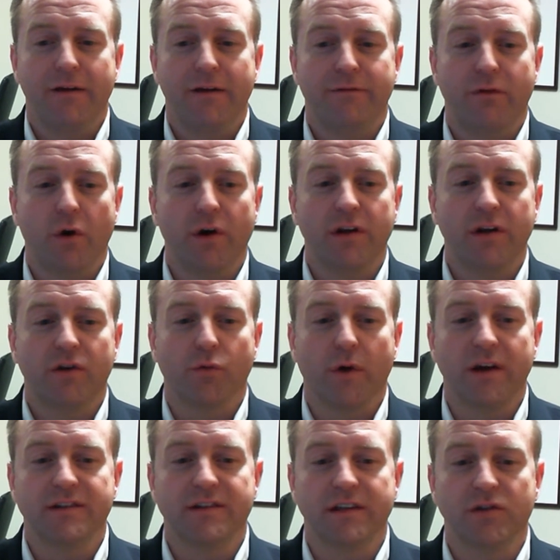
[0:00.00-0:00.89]
voting to
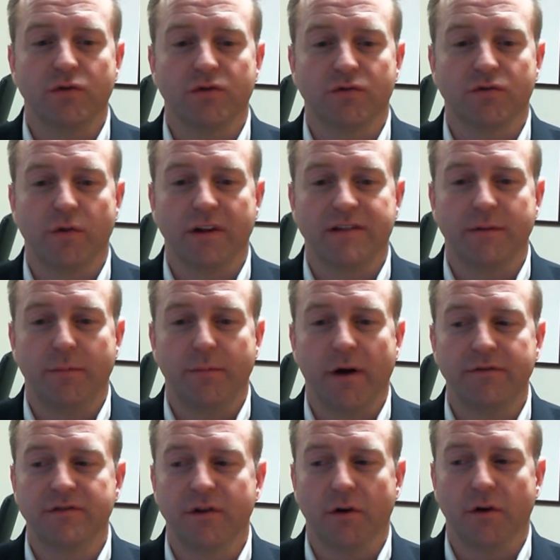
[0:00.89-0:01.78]
raise interest rates
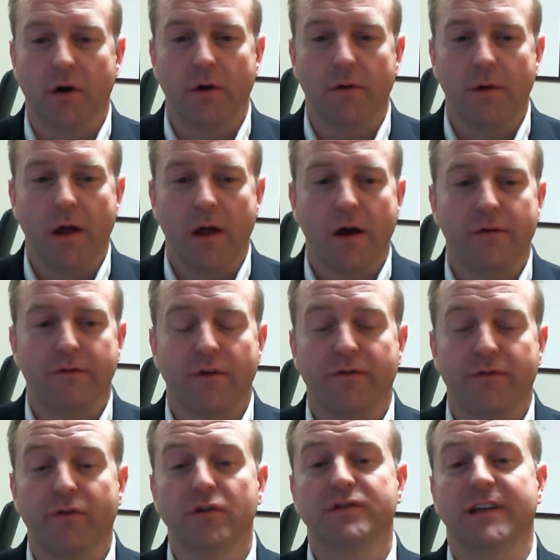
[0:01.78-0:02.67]
above zero for
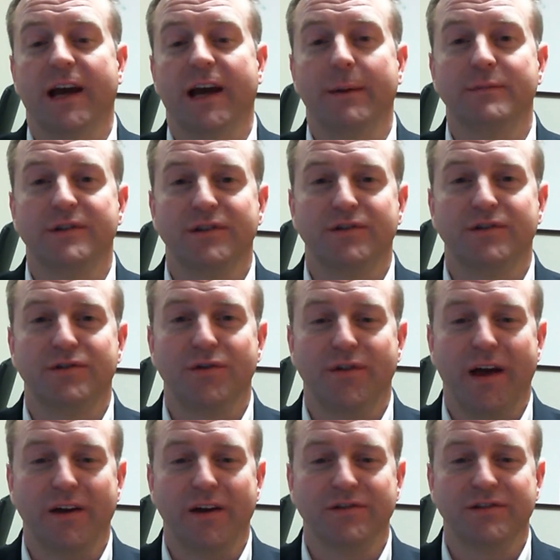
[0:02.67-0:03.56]
the first time since
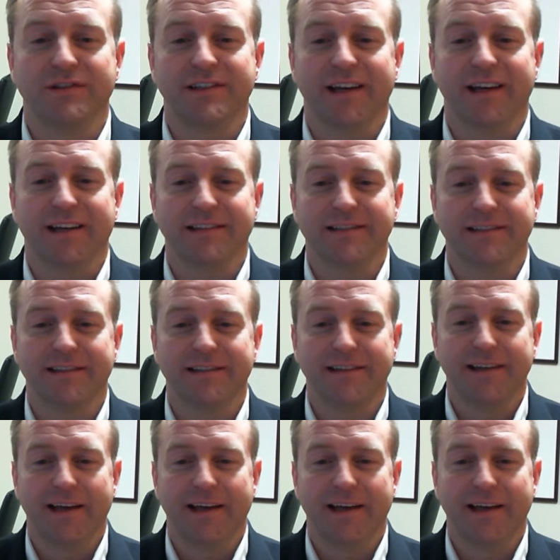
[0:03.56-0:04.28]
2006.